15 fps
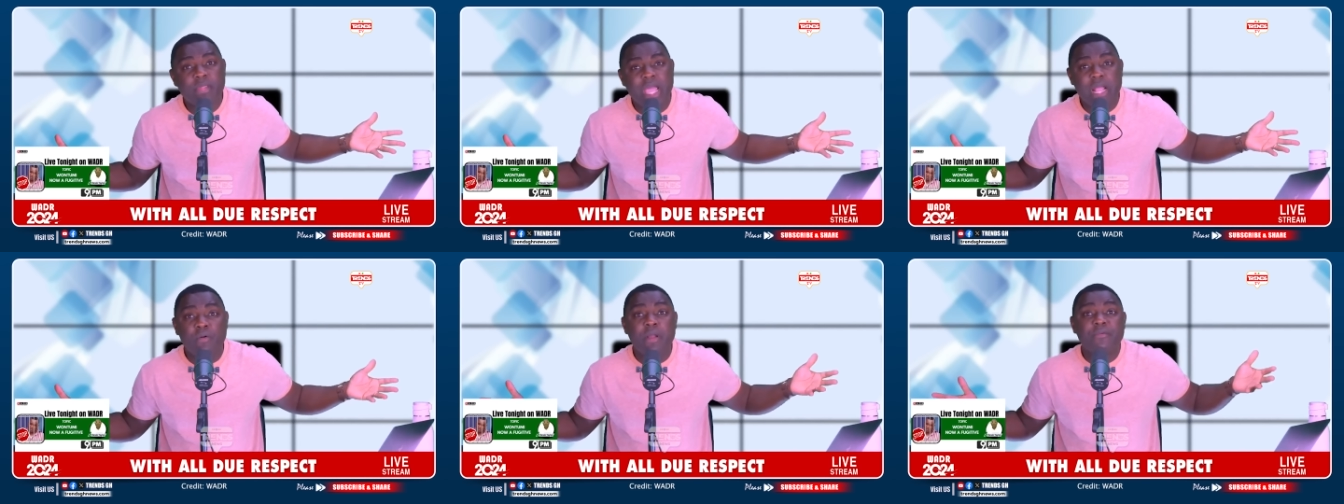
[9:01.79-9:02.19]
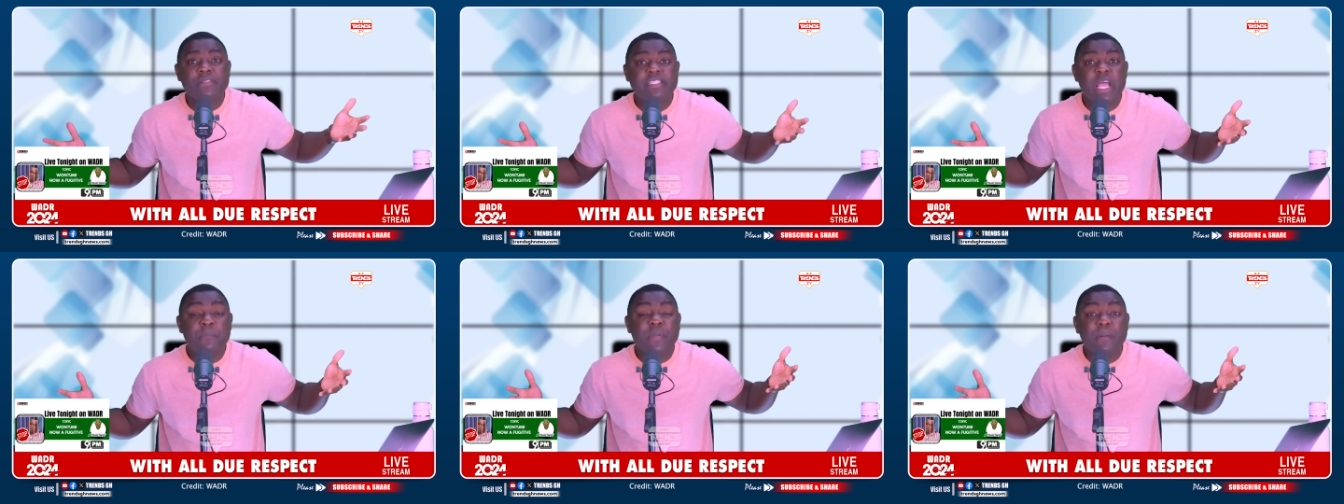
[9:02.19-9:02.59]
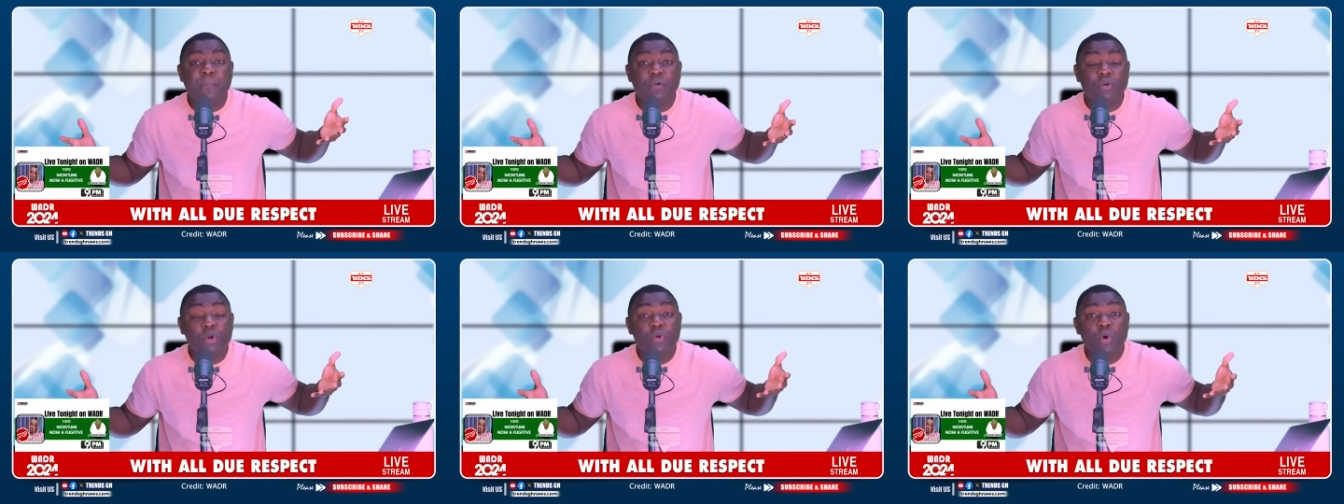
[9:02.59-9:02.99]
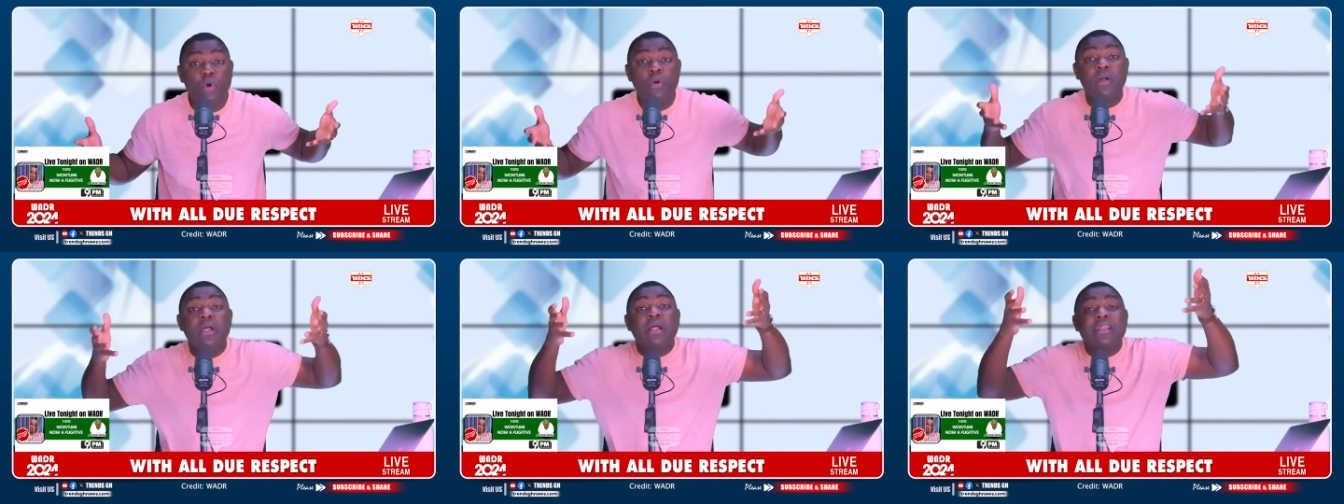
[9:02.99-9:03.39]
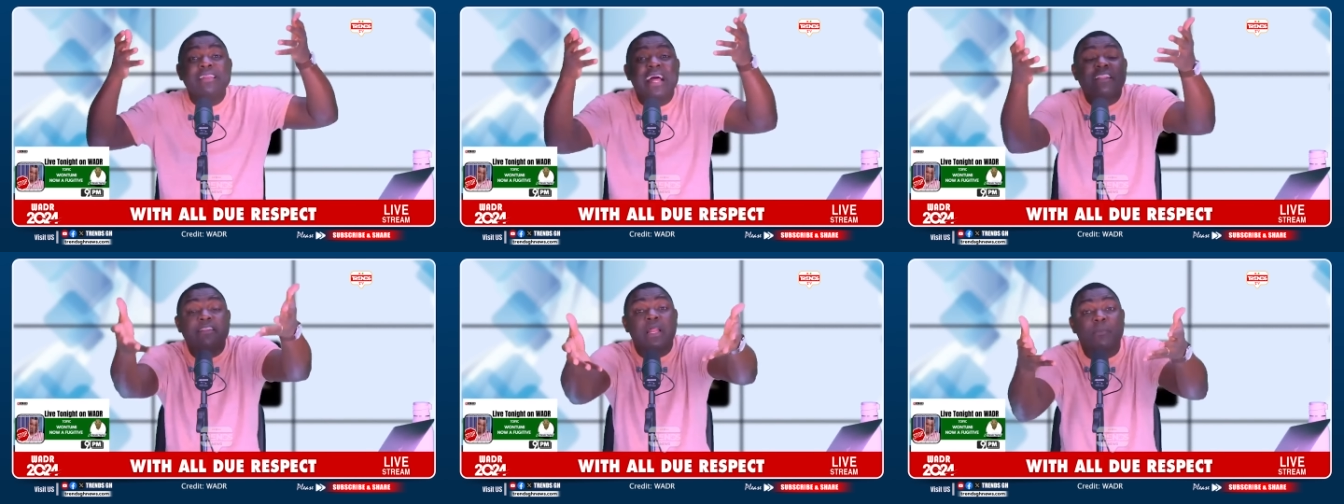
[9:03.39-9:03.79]
And when we say people don't know
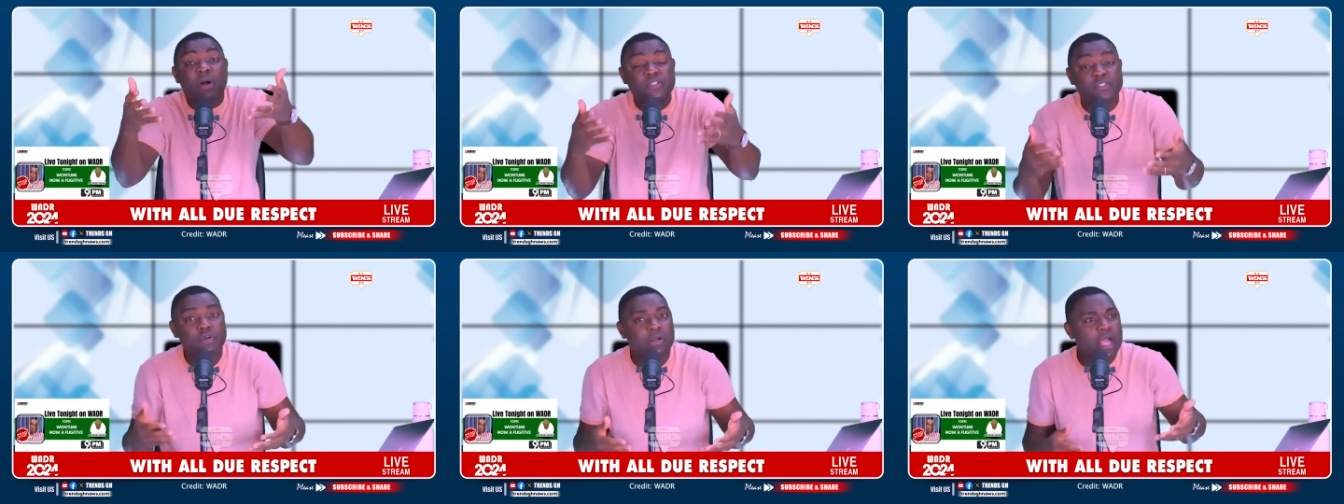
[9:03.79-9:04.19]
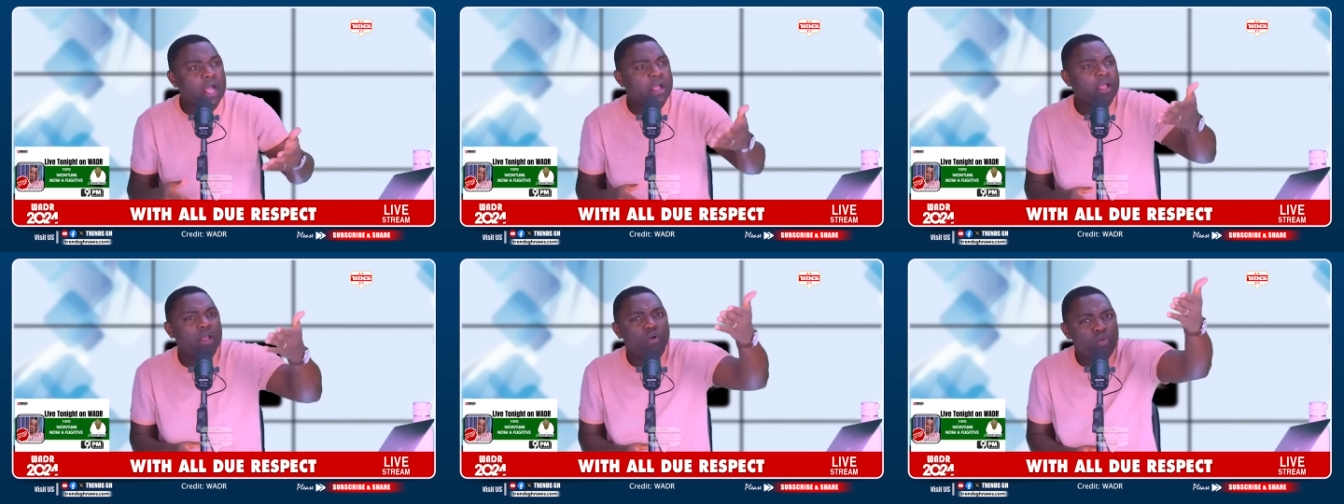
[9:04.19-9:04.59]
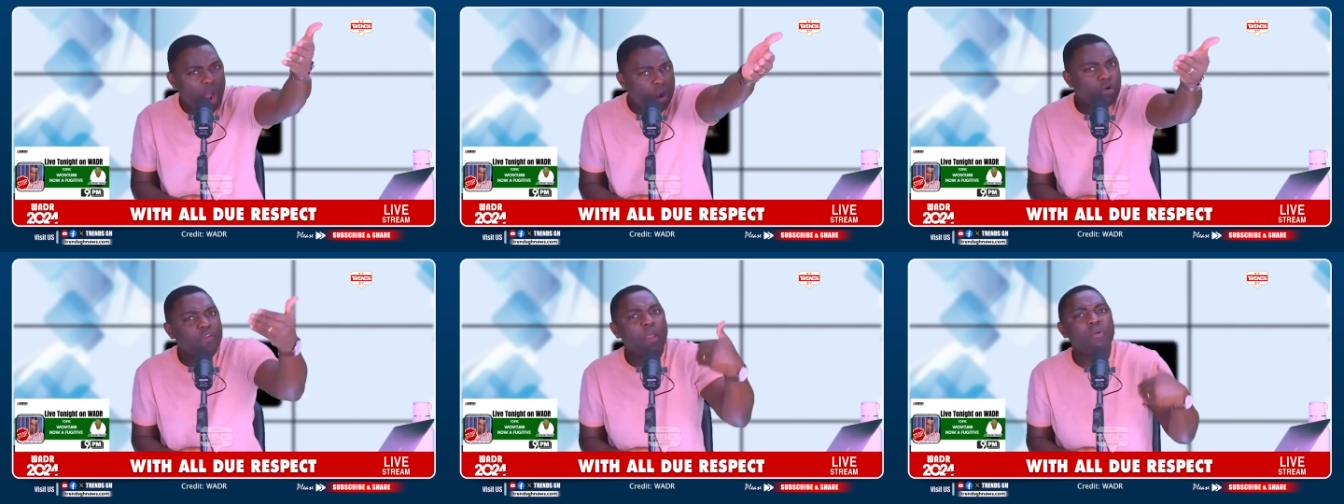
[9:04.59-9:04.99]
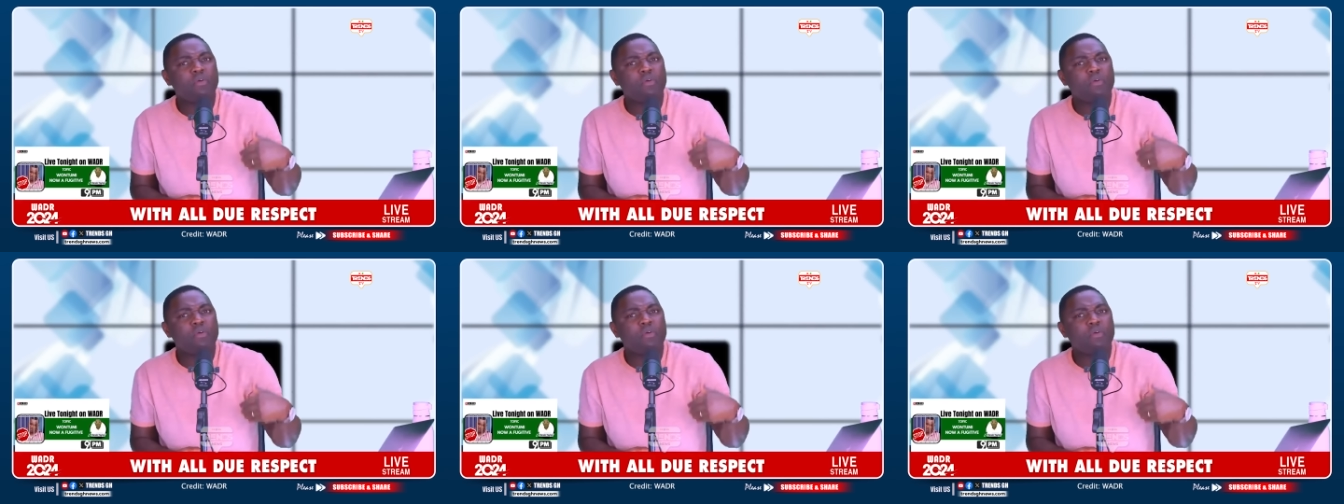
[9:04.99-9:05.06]
nothing about soccer, why are we shouting